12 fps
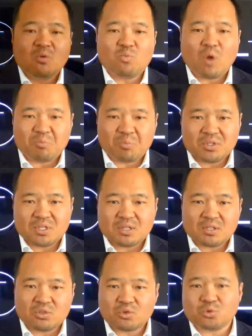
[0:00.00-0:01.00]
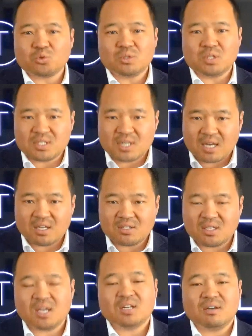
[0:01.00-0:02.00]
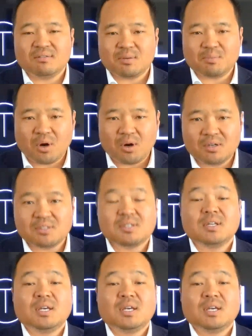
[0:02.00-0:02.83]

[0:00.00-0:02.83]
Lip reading: represent the true design intent of the part.